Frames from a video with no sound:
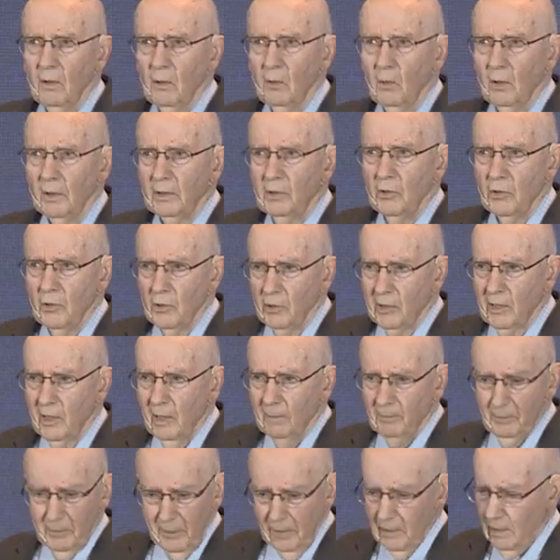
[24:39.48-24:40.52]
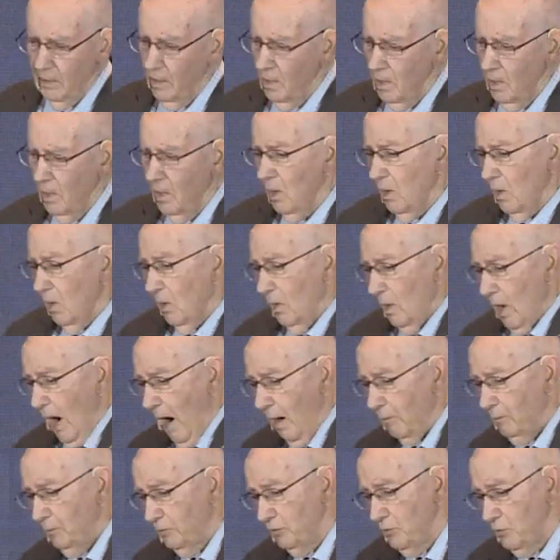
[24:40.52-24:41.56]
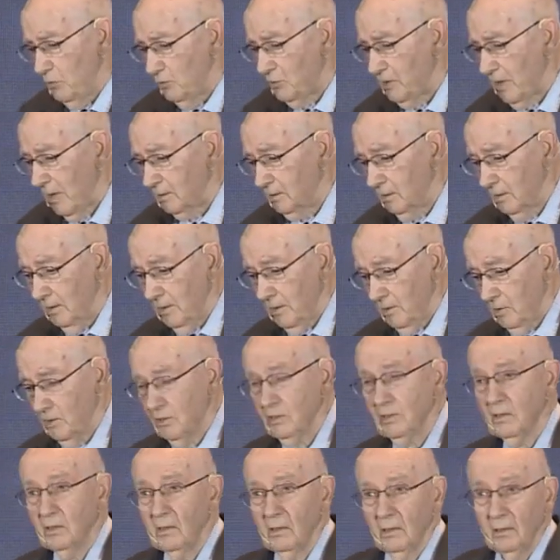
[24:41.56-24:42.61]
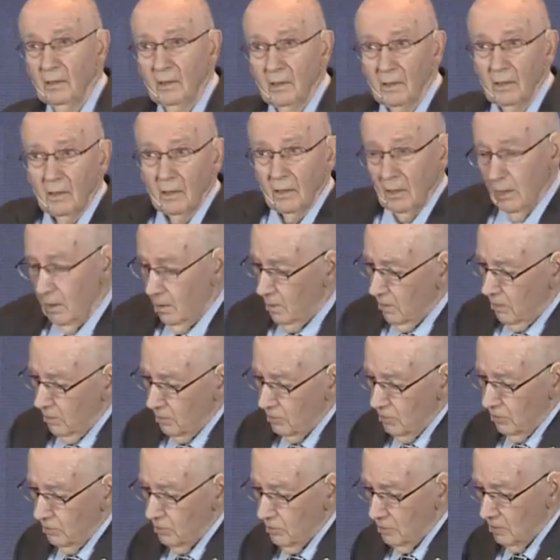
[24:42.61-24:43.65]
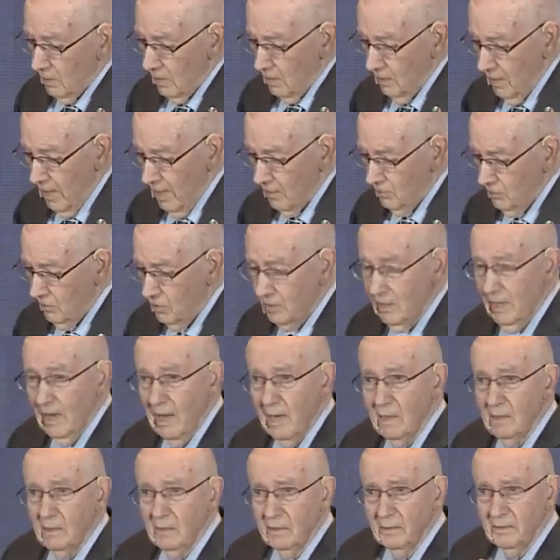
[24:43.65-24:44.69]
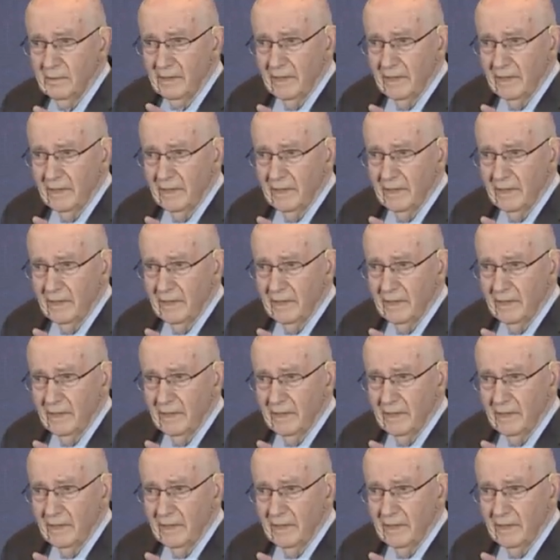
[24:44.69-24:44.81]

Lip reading: what your company, I would use that list since it has 10